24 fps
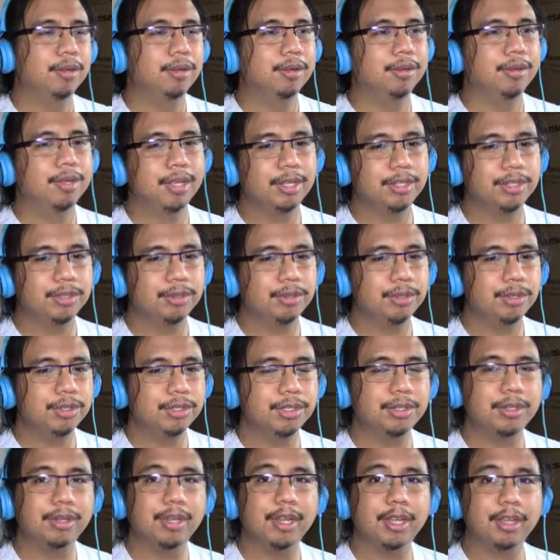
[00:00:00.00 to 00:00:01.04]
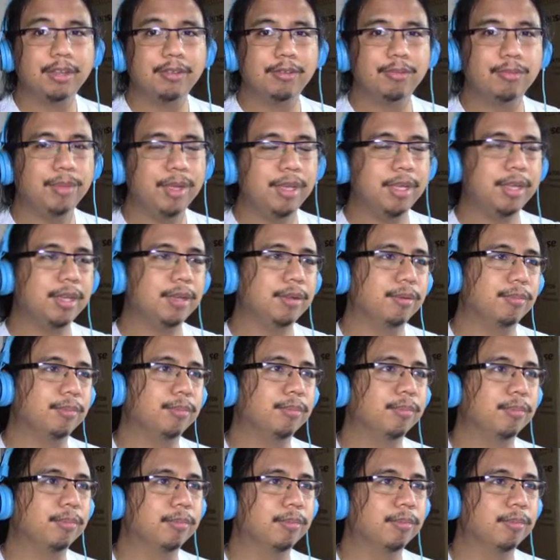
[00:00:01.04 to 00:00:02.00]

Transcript: Okay, so you still have Mayhem.